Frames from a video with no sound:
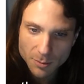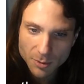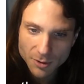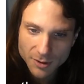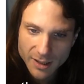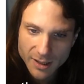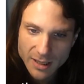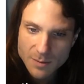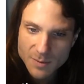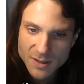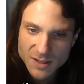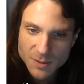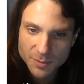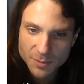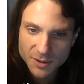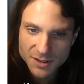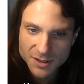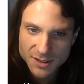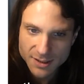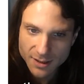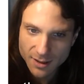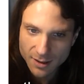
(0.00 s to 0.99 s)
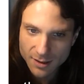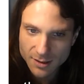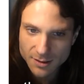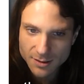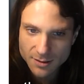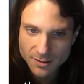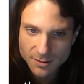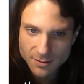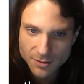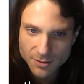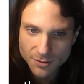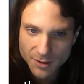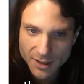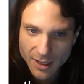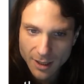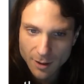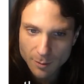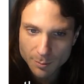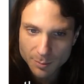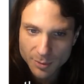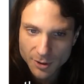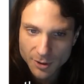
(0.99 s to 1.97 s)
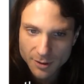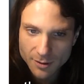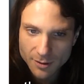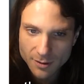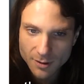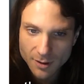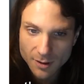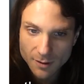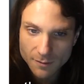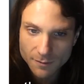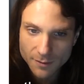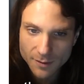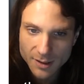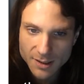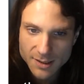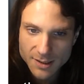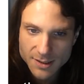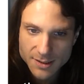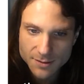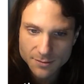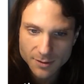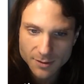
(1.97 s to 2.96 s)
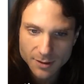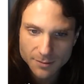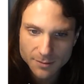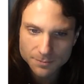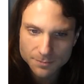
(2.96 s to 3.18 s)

name has been assigned to the output of this, right?